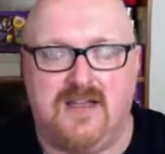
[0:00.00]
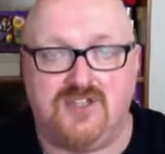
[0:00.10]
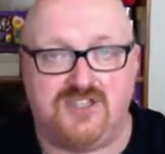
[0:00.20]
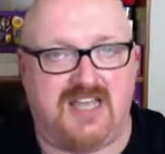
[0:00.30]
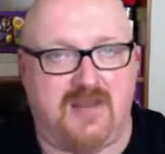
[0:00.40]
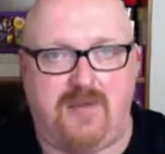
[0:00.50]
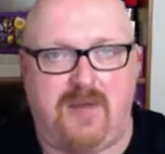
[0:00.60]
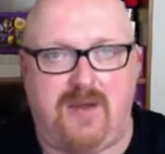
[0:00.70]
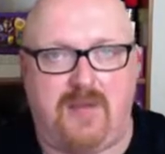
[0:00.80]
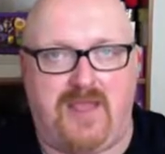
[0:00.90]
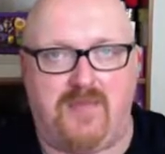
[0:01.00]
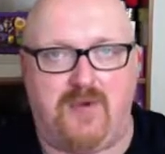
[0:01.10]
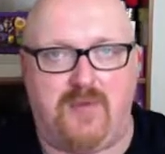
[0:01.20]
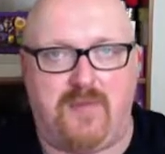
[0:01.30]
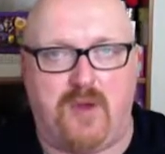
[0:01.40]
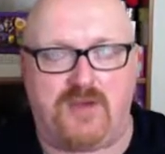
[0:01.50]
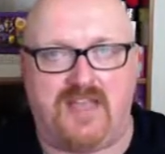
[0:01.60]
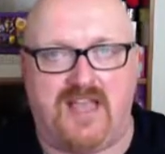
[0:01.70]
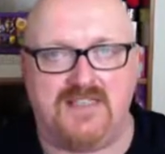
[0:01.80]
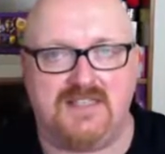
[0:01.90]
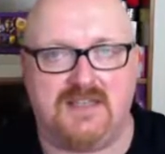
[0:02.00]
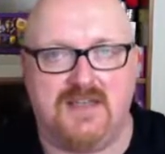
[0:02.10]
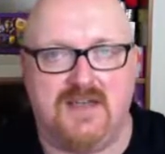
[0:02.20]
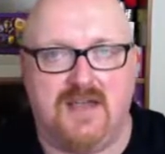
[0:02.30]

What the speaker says: just telling people about the Puppy Podcast,